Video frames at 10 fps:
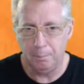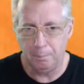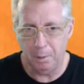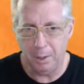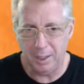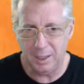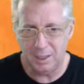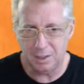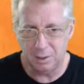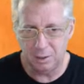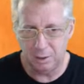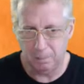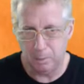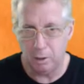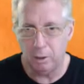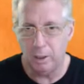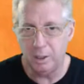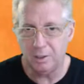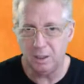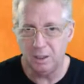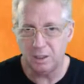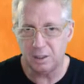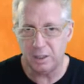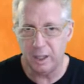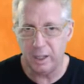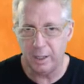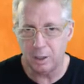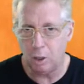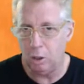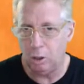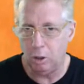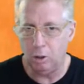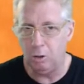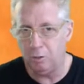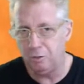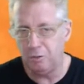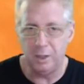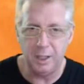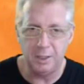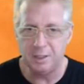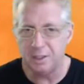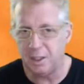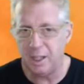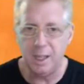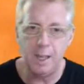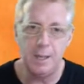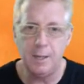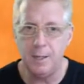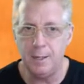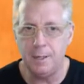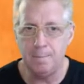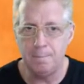place the brawlers instead of, let's say,